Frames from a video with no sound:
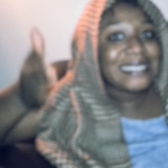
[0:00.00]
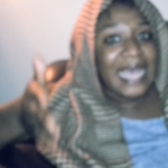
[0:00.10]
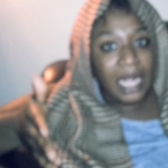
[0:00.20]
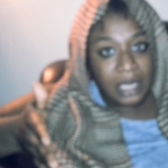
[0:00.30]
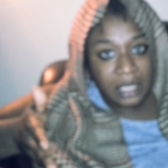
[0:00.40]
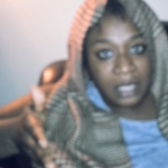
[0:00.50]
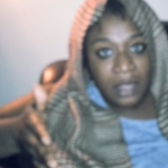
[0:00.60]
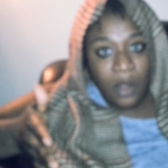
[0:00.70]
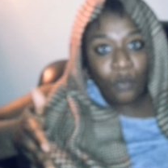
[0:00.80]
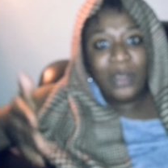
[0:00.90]
cell
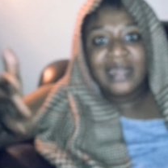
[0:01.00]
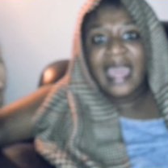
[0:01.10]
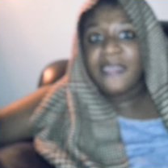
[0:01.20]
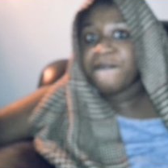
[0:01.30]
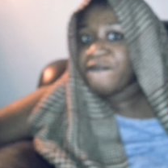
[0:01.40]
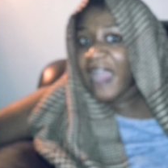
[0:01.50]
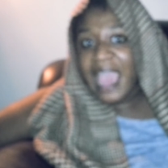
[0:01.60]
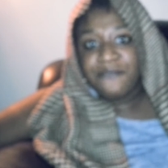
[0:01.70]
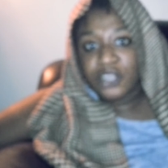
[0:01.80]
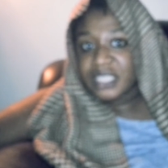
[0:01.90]
with like
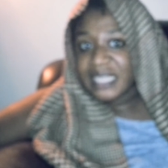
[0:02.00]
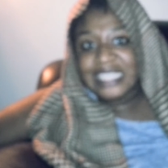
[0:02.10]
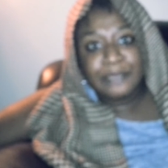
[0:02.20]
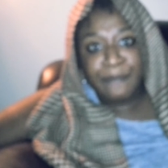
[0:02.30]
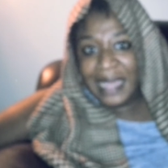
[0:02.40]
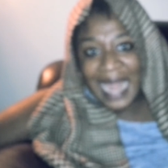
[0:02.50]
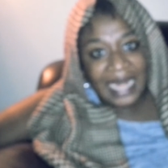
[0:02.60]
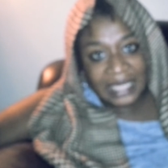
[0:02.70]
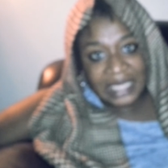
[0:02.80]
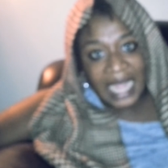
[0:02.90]
5 or 6 men
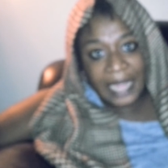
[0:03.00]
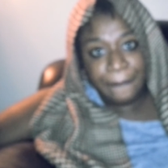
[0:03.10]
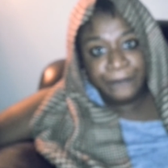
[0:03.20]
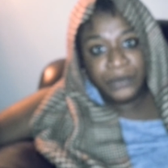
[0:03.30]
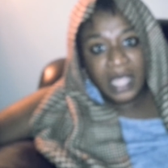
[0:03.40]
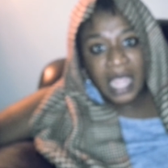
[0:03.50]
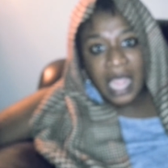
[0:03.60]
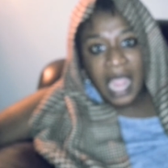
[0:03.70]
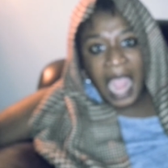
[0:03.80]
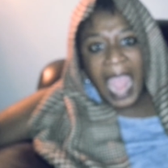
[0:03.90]
at a time,
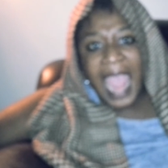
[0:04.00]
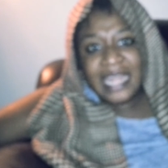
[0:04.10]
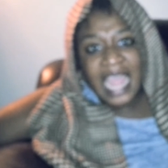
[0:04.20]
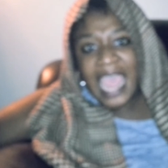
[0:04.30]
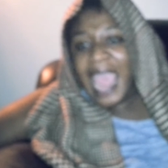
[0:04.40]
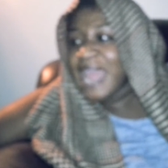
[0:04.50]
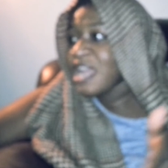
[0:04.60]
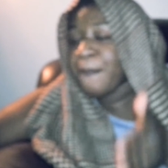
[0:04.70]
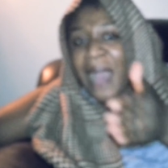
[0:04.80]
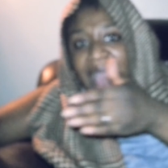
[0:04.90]
and they
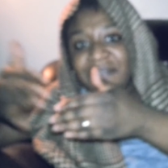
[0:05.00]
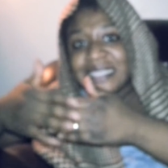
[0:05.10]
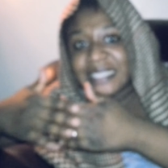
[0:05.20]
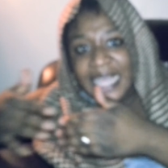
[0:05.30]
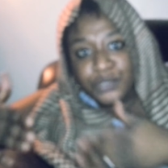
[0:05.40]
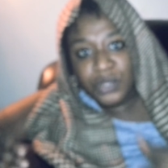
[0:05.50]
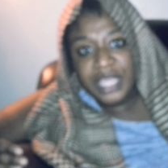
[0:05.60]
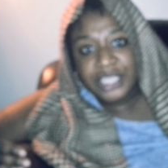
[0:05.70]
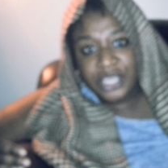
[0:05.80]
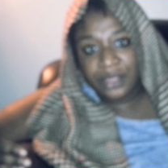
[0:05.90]
end up having sex
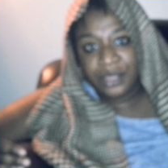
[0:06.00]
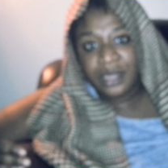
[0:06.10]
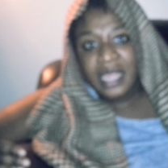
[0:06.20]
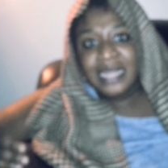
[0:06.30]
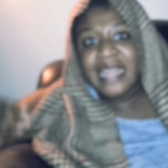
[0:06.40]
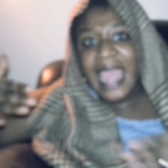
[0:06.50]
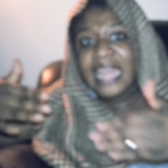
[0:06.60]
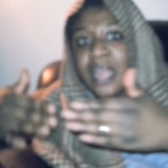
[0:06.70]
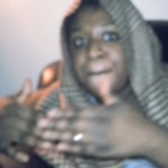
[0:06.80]
with each other. They end